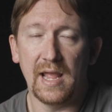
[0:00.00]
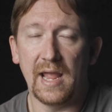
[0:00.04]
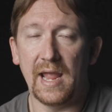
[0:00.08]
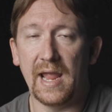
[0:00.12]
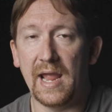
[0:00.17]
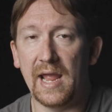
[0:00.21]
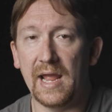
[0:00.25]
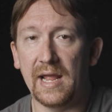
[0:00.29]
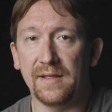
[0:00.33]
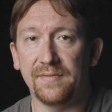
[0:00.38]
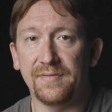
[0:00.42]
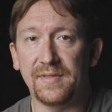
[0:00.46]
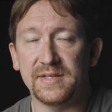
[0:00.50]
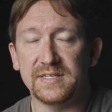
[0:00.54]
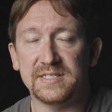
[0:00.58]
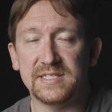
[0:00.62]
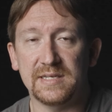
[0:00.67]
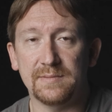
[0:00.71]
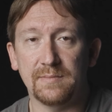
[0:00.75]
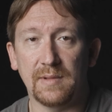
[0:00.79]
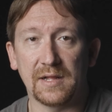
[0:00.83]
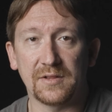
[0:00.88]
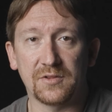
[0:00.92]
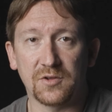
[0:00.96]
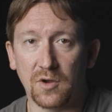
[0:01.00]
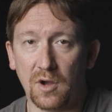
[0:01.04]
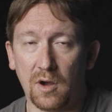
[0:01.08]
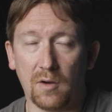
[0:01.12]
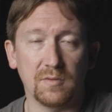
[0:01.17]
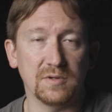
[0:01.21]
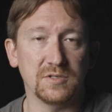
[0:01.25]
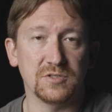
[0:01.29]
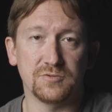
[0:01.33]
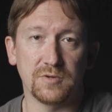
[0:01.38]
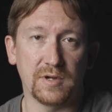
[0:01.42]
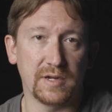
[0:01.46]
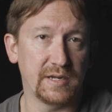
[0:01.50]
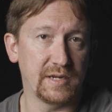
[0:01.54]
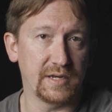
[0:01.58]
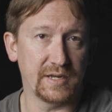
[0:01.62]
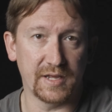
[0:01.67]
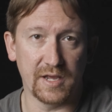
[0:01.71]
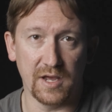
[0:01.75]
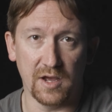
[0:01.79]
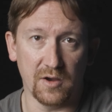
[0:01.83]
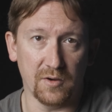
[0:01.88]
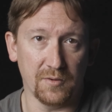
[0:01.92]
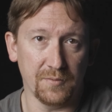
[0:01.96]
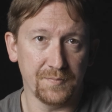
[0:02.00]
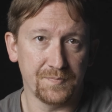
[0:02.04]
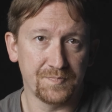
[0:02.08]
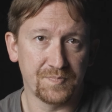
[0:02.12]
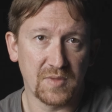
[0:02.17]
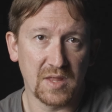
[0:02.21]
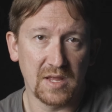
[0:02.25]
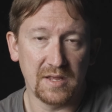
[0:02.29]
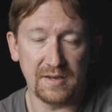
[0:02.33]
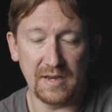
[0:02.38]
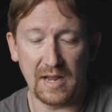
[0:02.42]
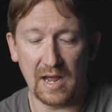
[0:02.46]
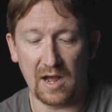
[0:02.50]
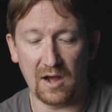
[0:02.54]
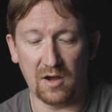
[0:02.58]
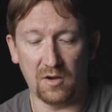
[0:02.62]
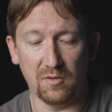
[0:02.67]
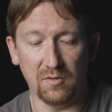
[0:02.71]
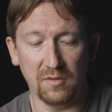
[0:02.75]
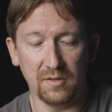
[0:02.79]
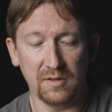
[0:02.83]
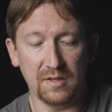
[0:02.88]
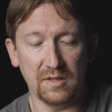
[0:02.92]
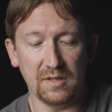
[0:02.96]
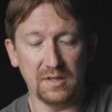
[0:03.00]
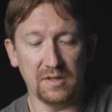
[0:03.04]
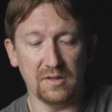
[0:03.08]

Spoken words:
and they seem like they're always ready to go. Now,